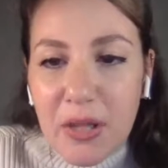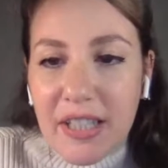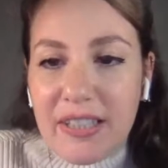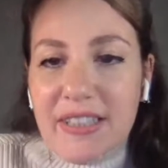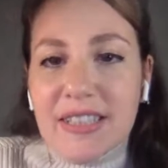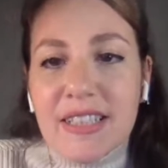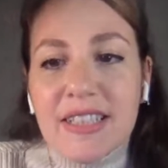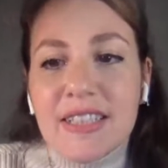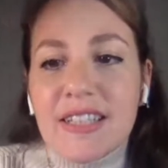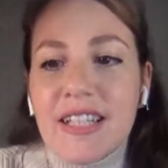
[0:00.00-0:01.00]

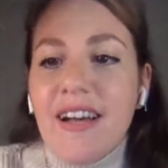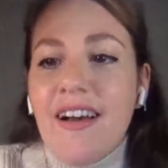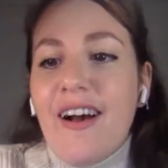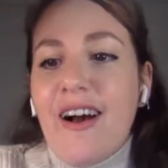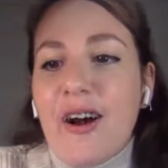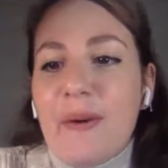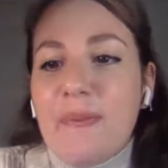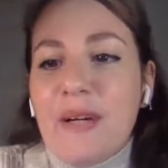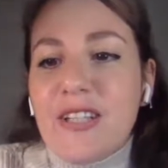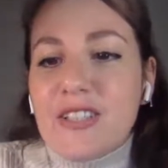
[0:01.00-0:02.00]
practices.
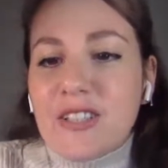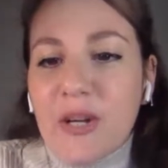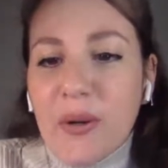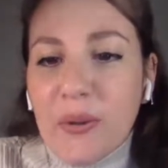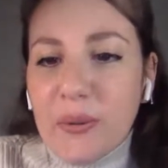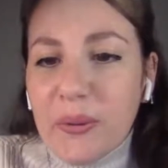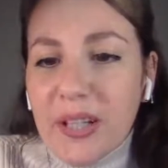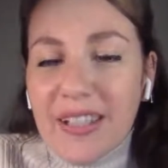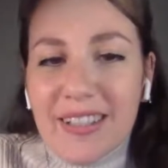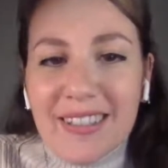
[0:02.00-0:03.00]
So
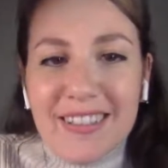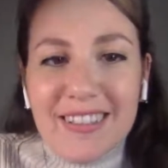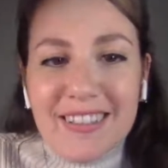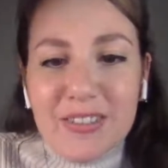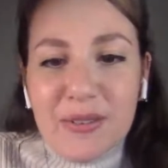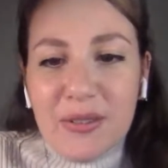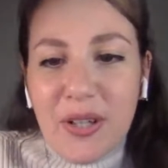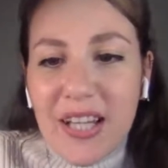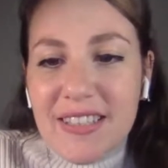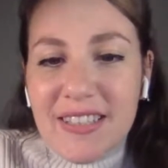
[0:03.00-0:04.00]
do
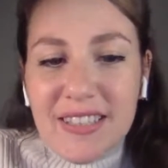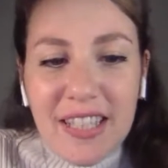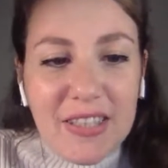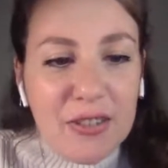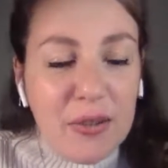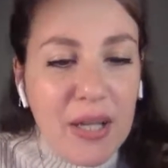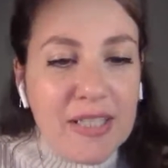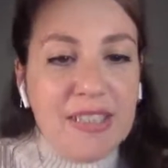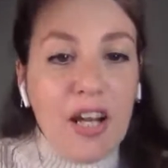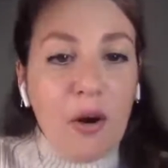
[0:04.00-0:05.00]
not hesitate to go
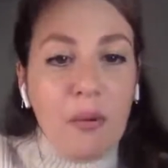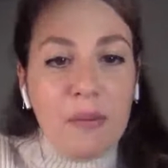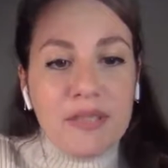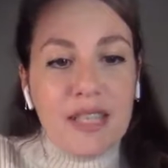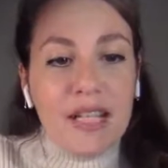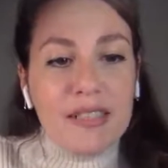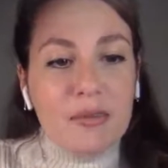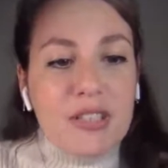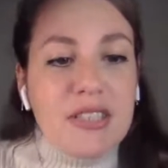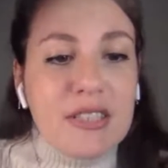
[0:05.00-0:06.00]
and see our website,
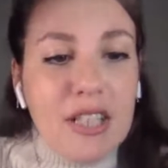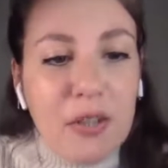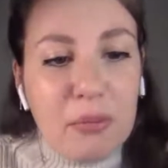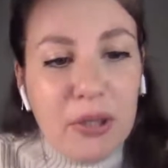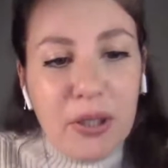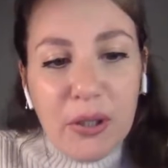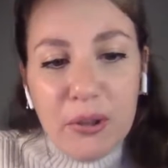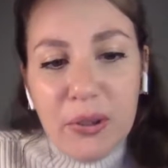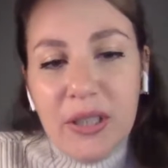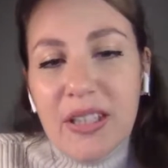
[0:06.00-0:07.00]
which is here
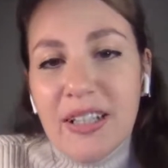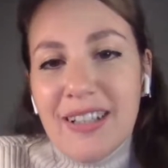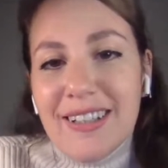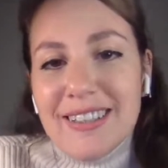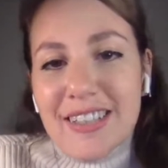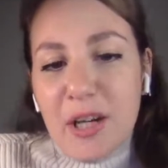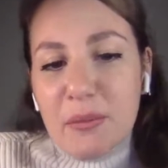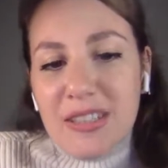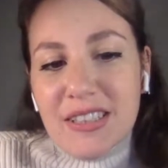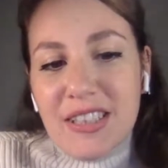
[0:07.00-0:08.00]
below,
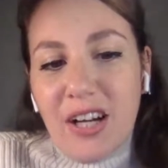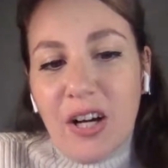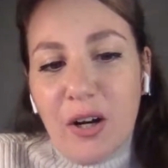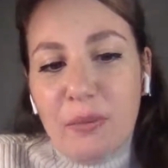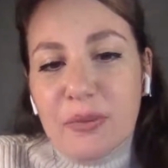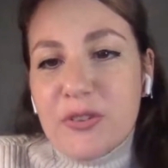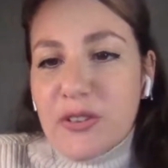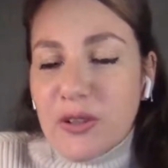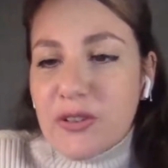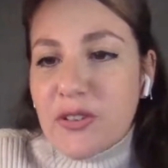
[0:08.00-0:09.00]

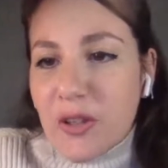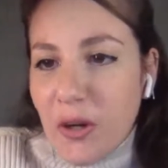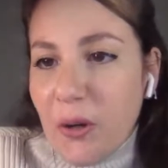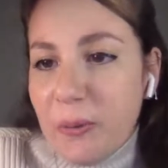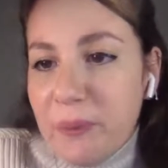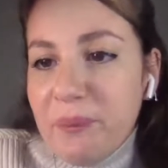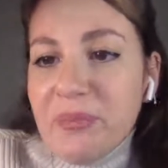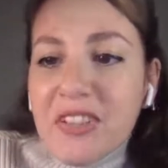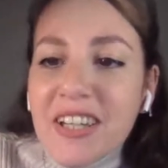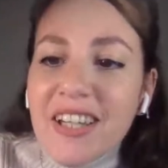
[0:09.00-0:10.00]
theibdhub.com.
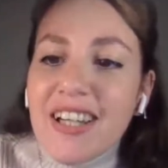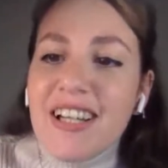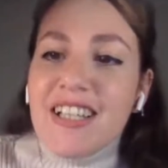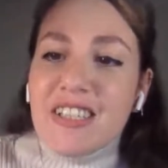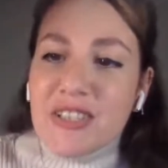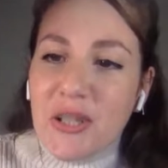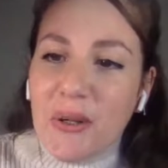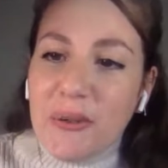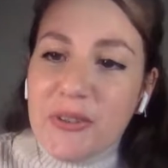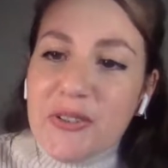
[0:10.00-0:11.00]

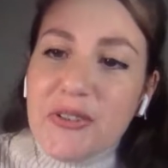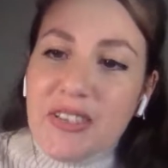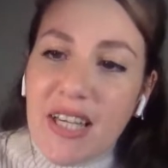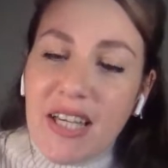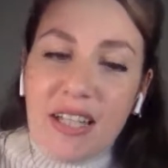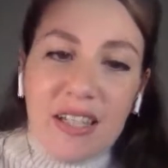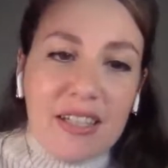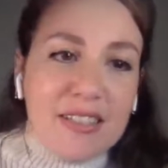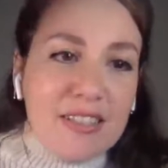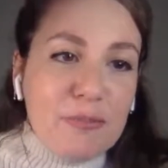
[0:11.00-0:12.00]
So today
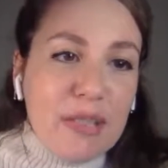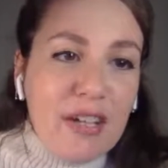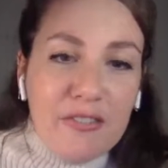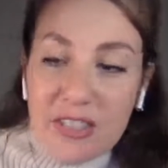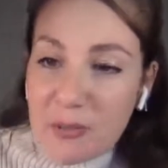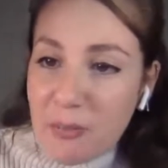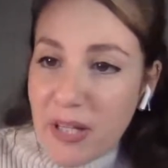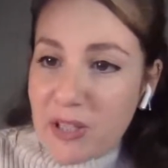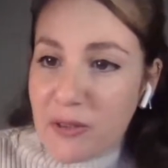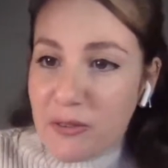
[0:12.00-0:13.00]
is a bit of a
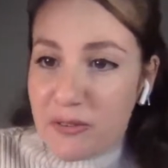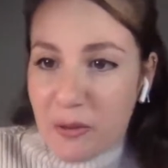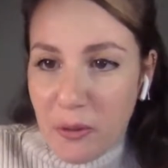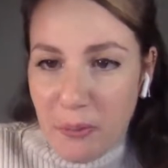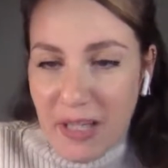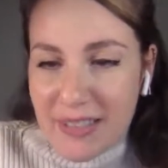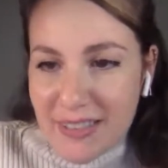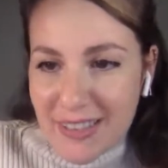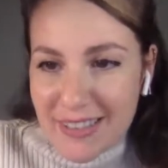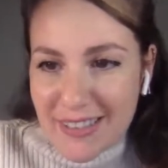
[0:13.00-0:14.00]
special format,
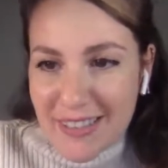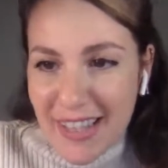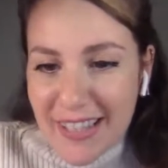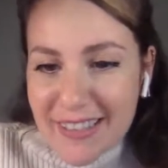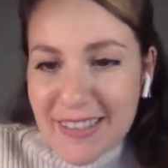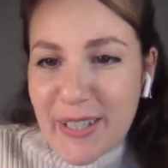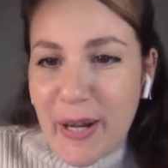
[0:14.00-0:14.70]
as I said,